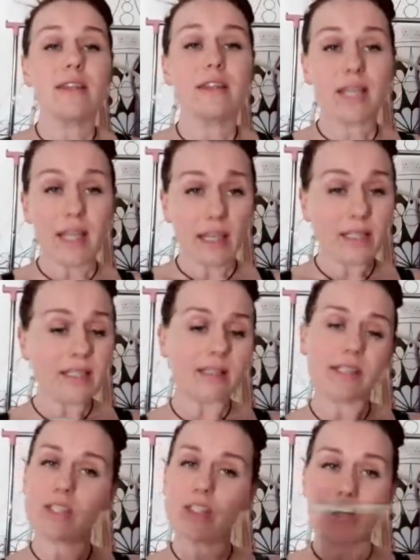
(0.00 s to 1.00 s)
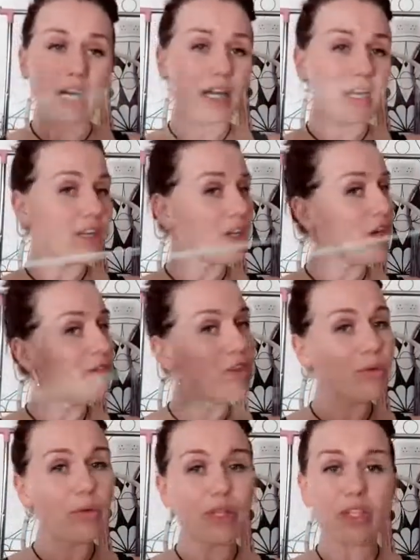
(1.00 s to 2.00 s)
This string, I don't even know
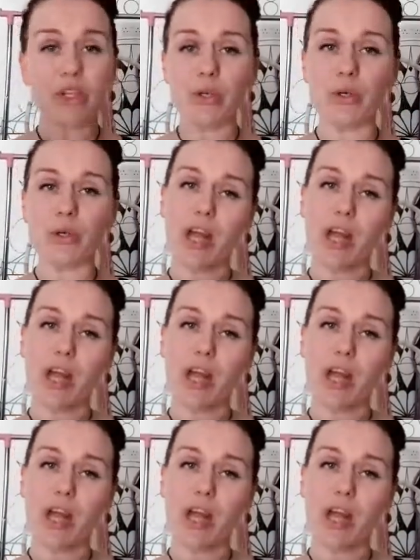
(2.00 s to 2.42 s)
what it's called.